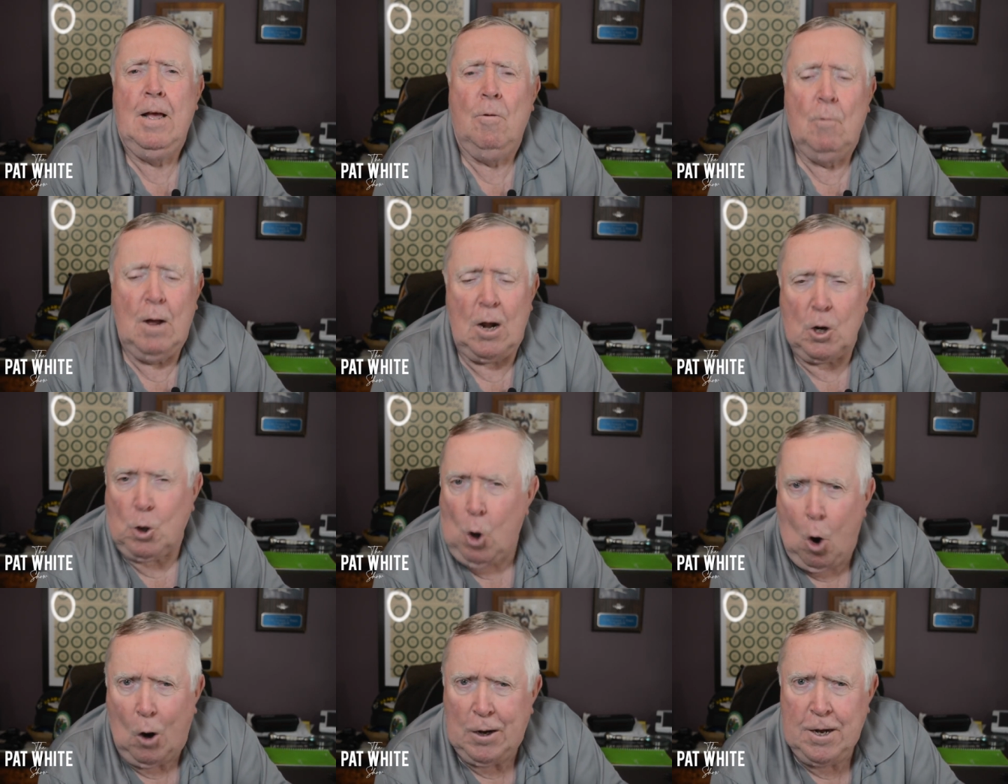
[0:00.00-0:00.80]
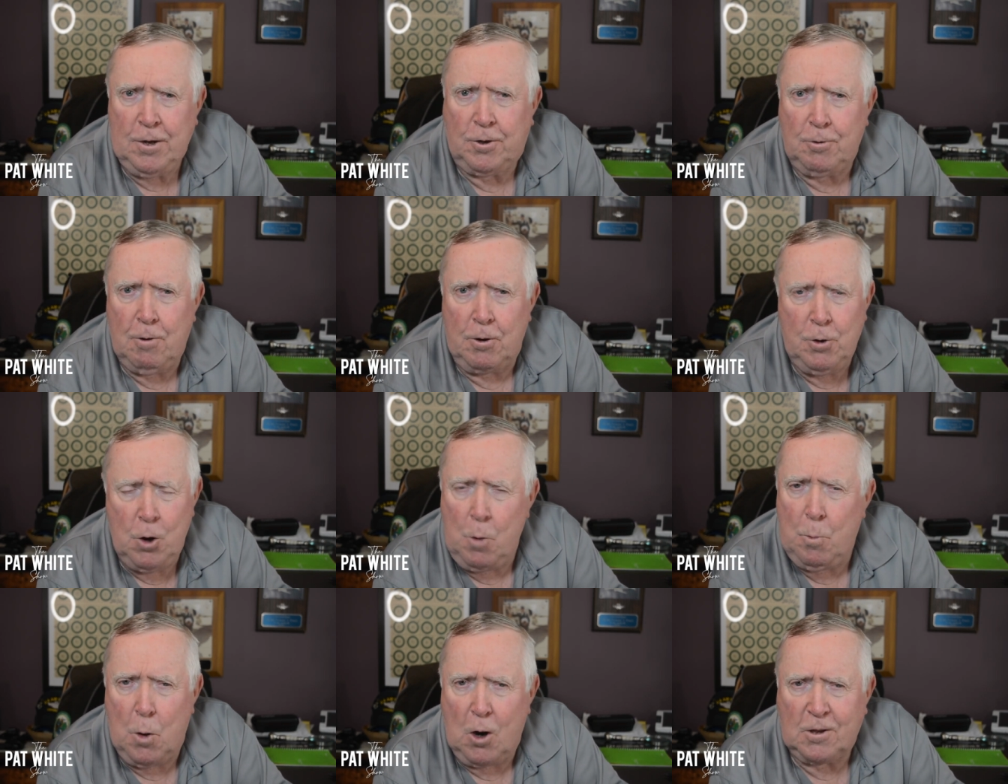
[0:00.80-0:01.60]
Well, according to a
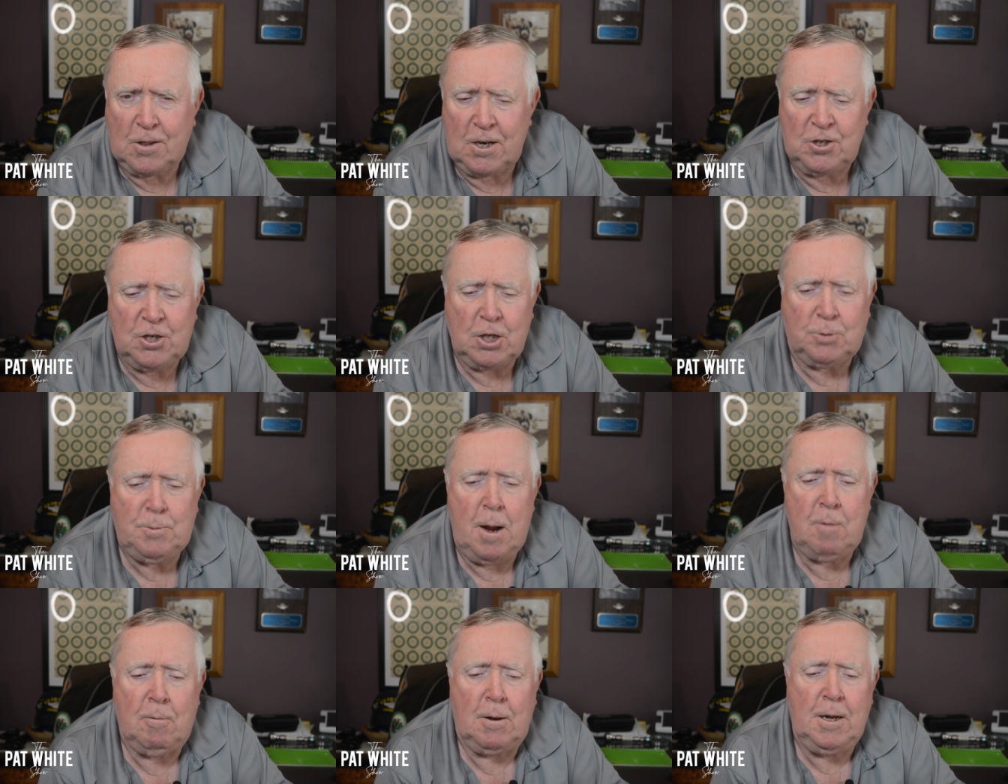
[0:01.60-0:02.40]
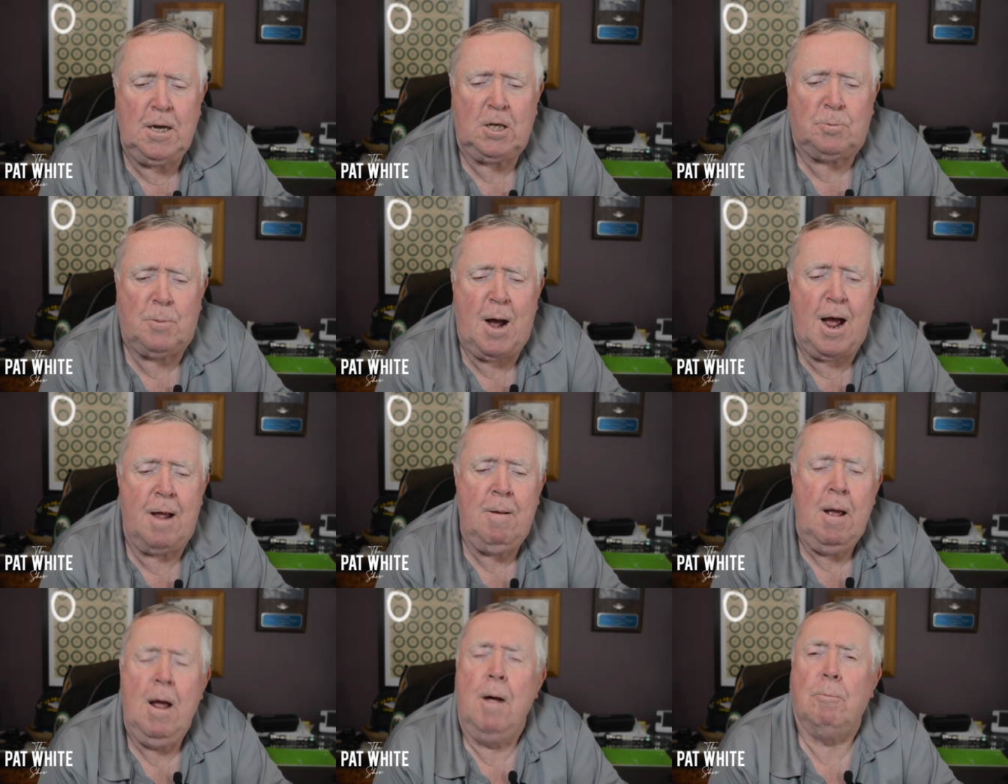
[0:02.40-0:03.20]
new book that has just been released
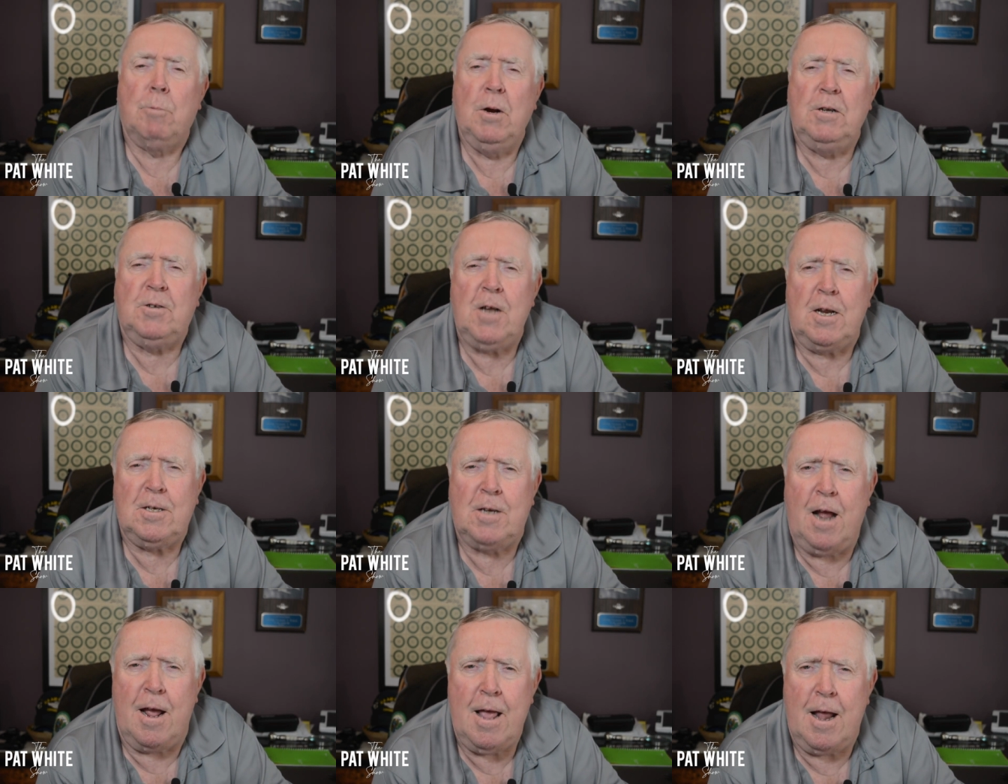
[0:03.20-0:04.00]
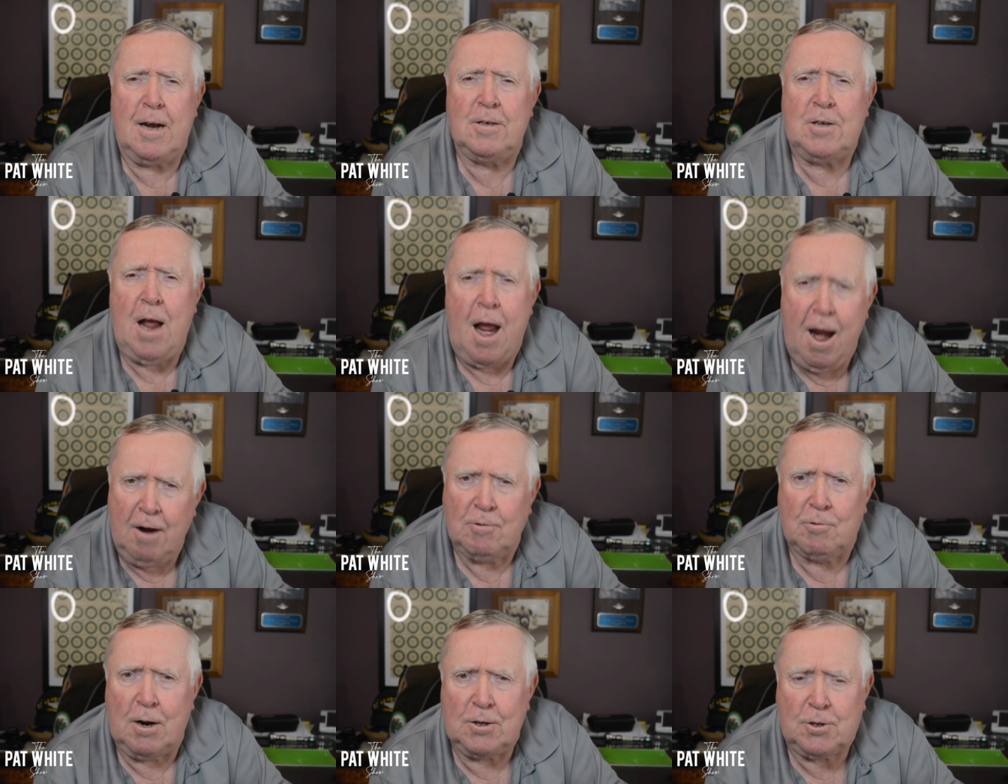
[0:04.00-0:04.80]
by Princess Diana's
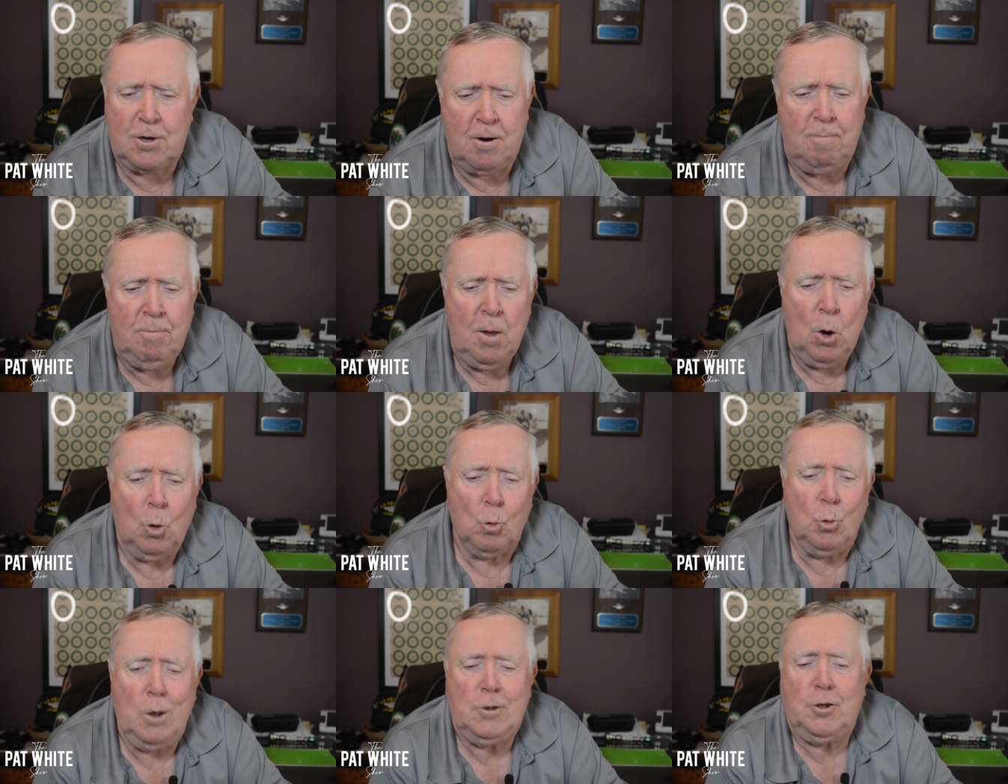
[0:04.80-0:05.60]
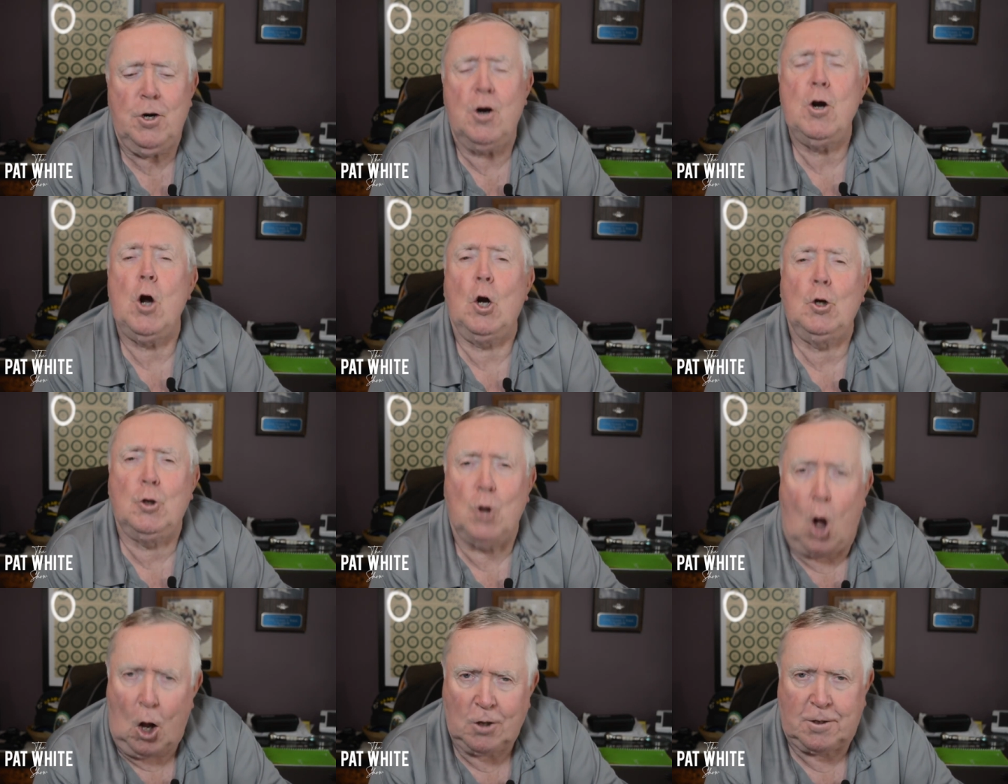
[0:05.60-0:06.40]
hairdresser, Richard
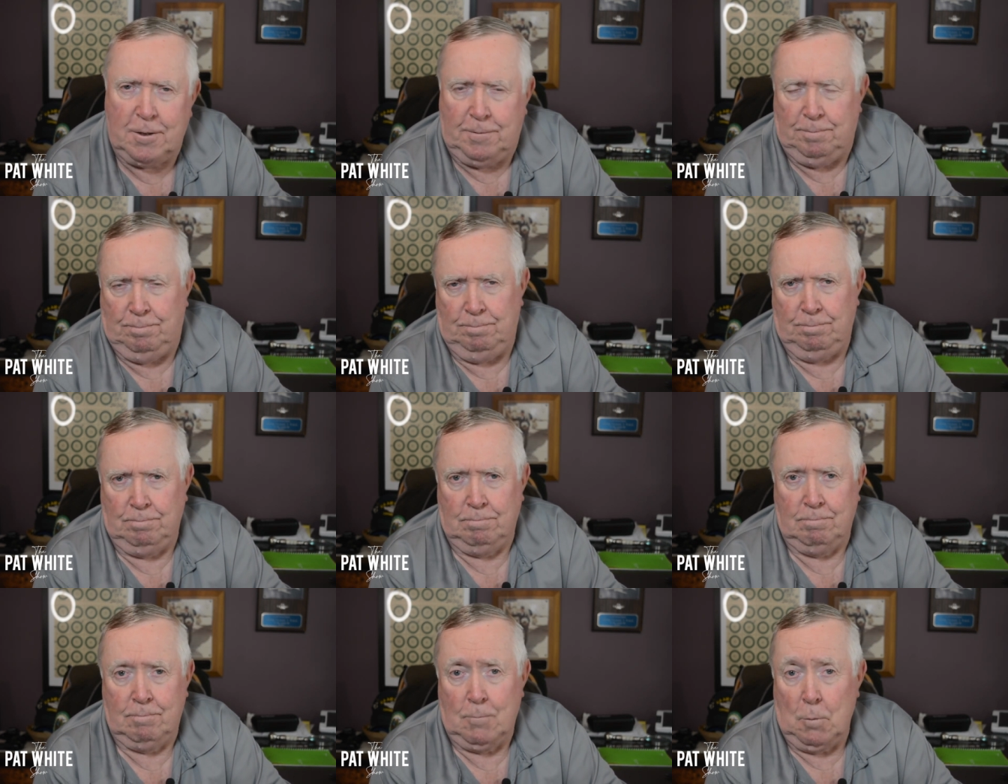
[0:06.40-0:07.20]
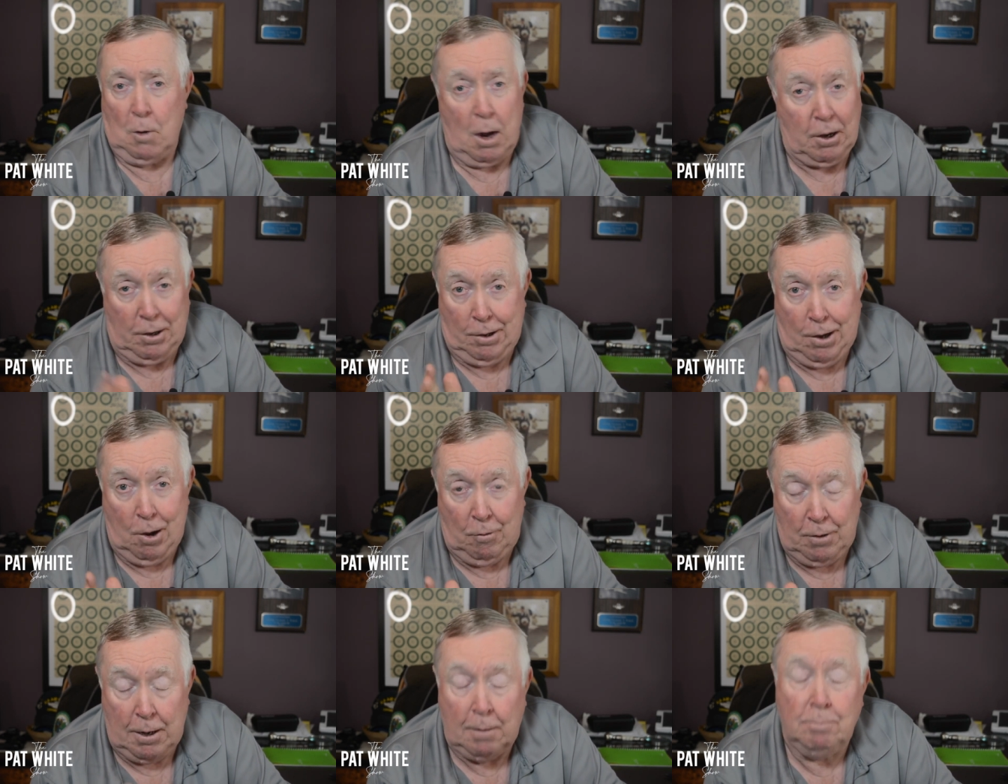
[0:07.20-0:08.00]
Dalton. I didn't
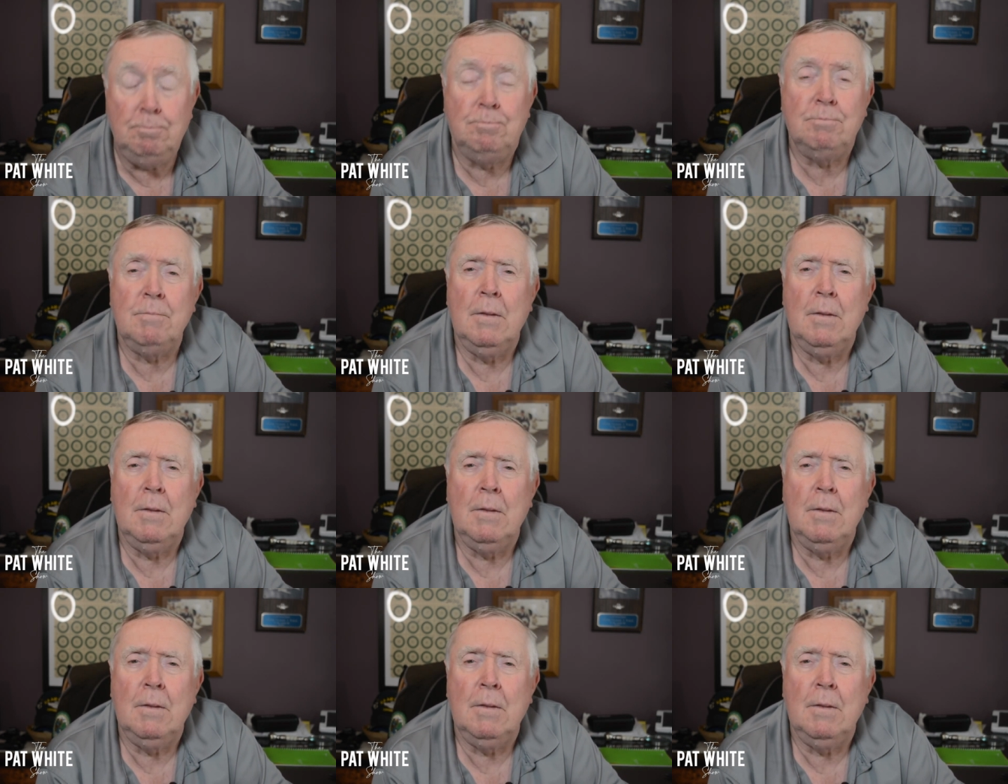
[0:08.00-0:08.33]
know him.